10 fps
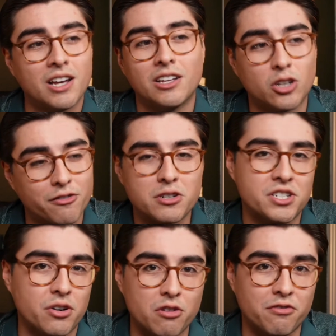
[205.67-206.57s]
Look for
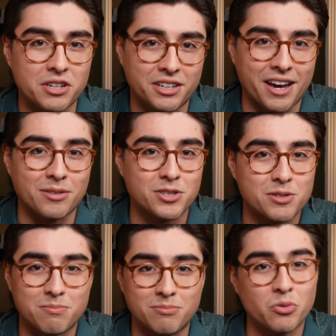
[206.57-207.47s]
zero fee
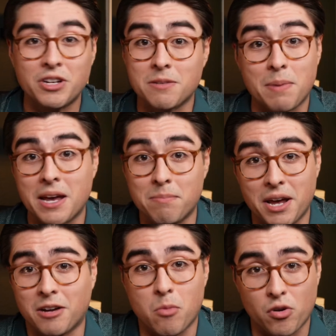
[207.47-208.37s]
accounts, no need to pay a
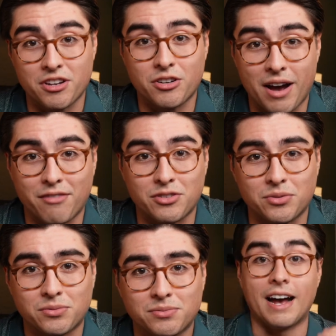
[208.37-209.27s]
bank more than you have to.
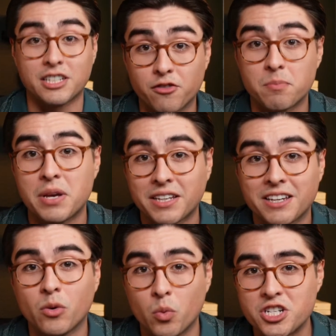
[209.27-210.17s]
As for
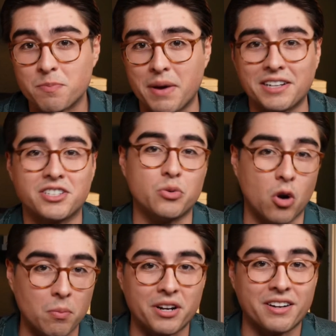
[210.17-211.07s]
picking which bank to
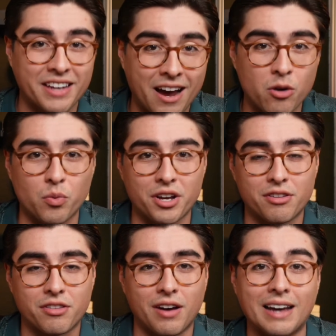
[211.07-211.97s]
open an account
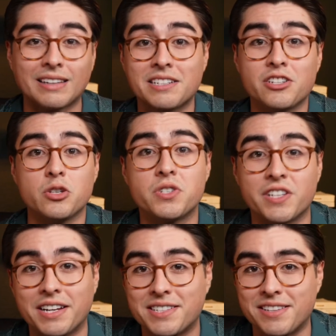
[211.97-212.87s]
with, I like to use
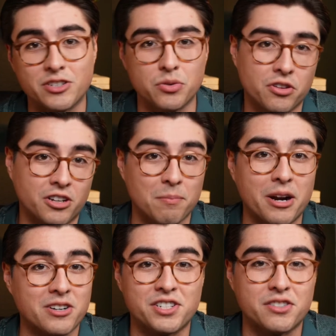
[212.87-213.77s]
sites that do the
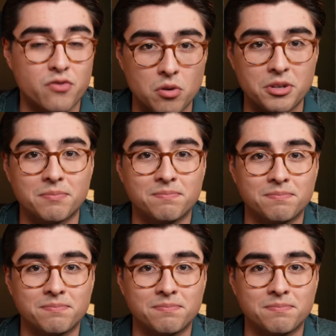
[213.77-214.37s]
comparisons for me.